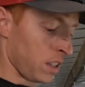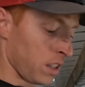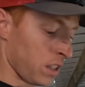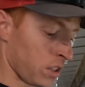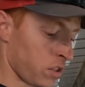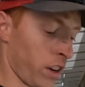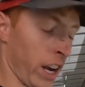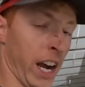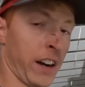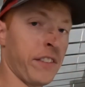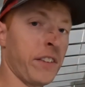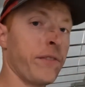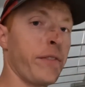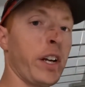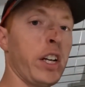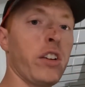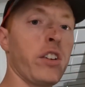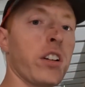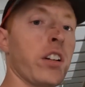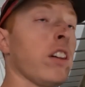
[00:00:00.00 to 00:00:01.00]
So I haven't
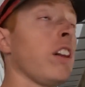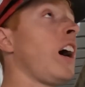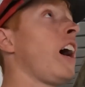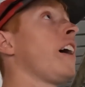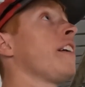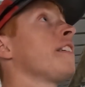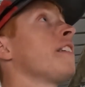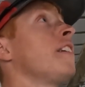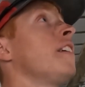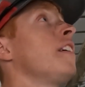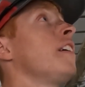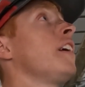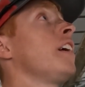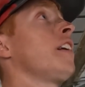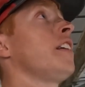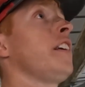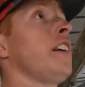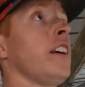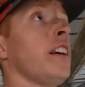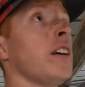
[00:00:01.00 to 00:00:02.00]
videoed a lot
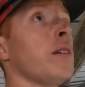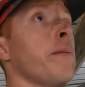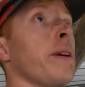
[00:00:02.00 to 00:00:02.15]
in here